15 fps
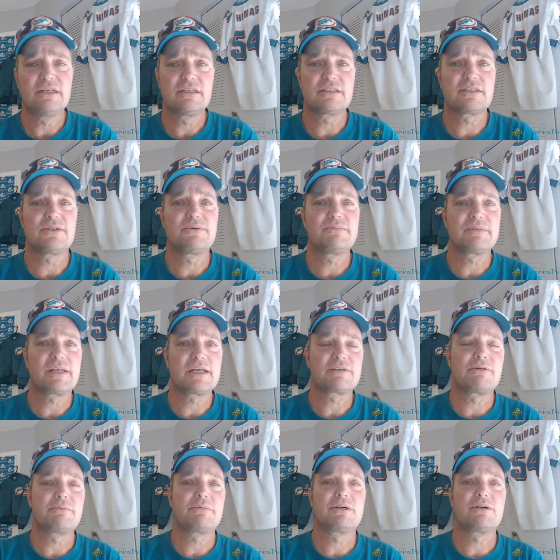So that's
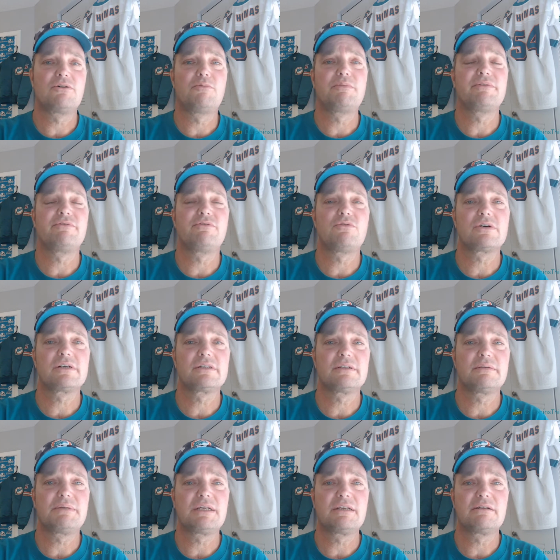what we're hoping for.
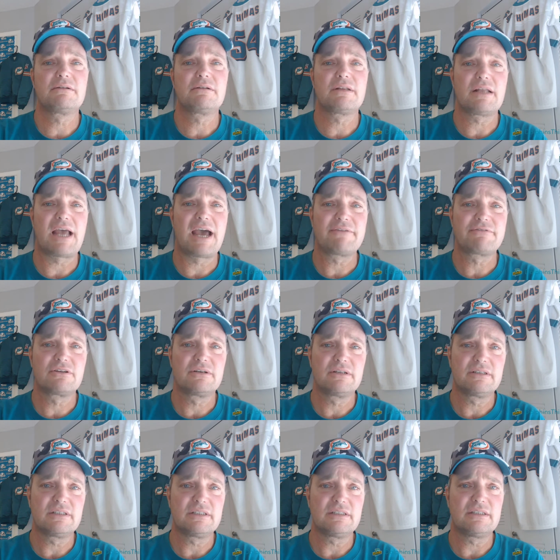Get it after
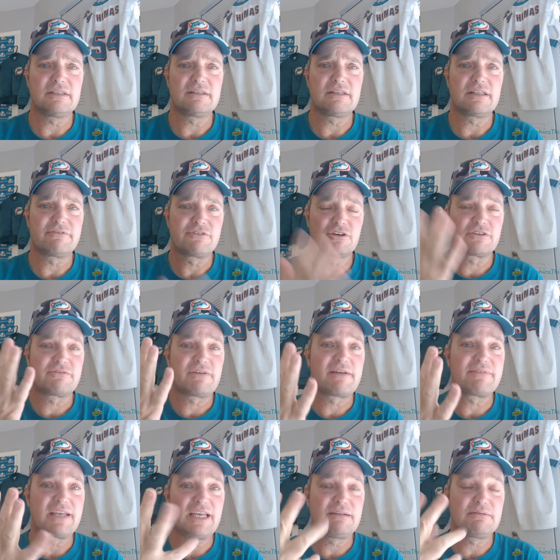the first
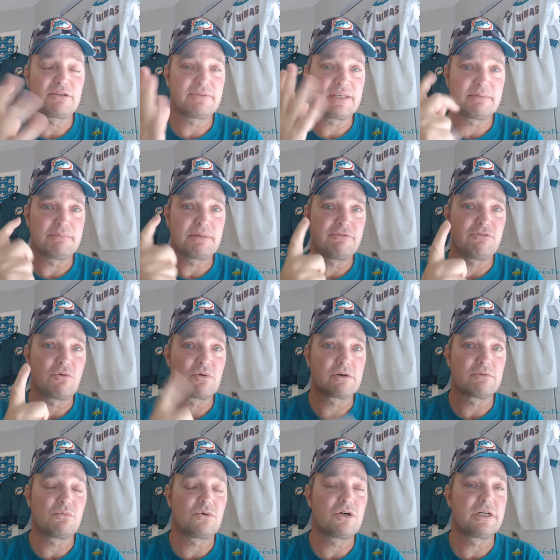five games, if we can be
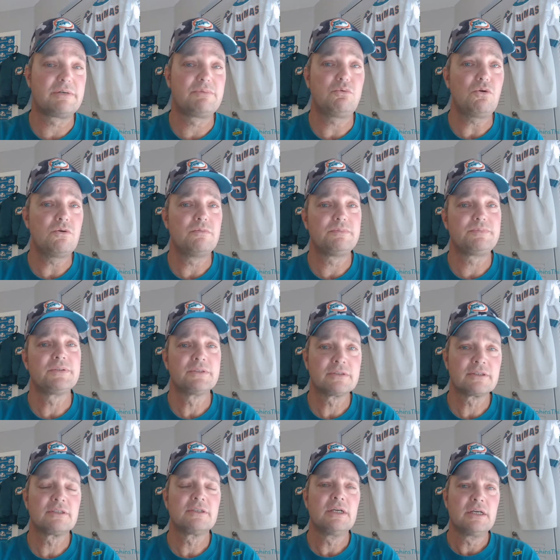4-1, whew,
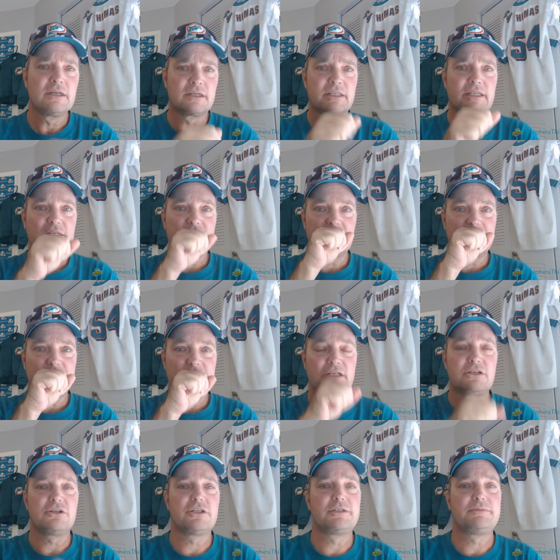then you're
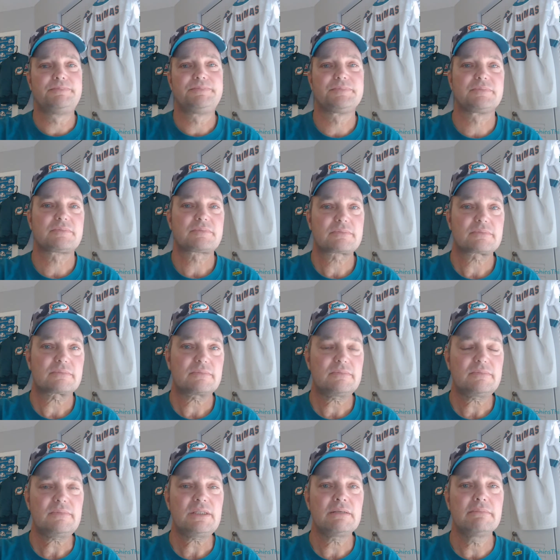looking good.
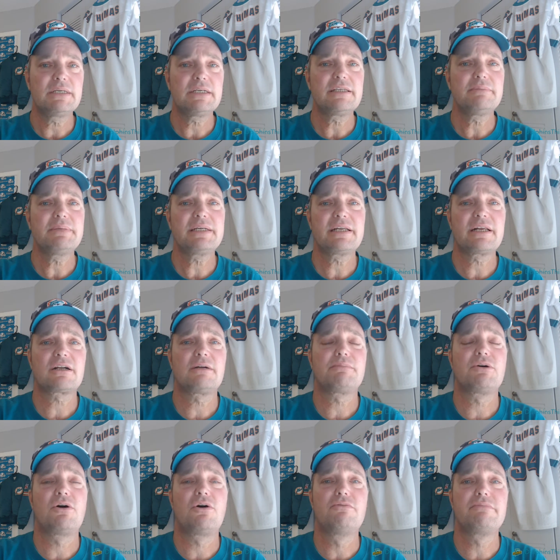And then we get a couple
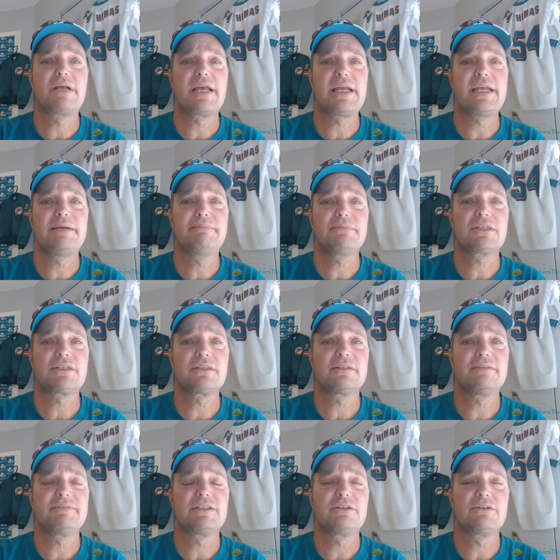home games.
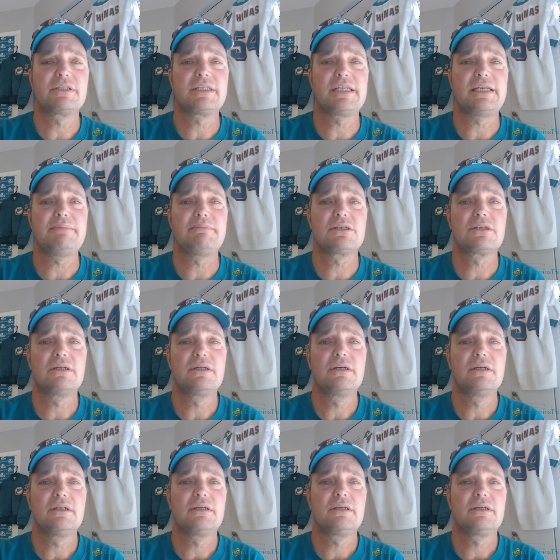The teams,
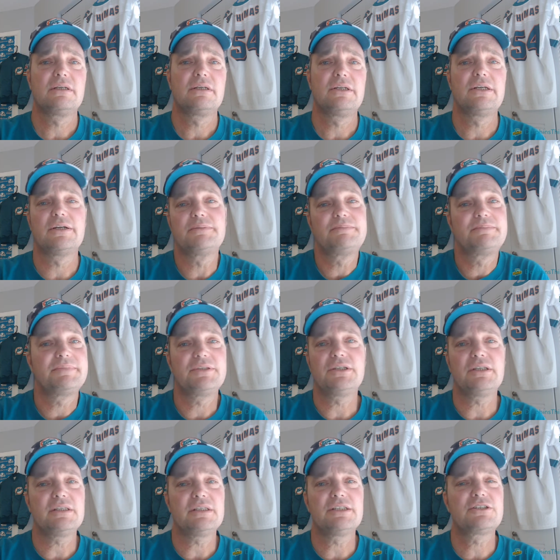
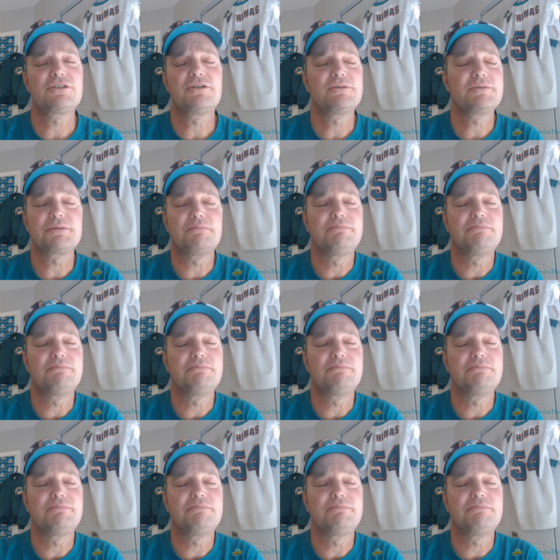there's no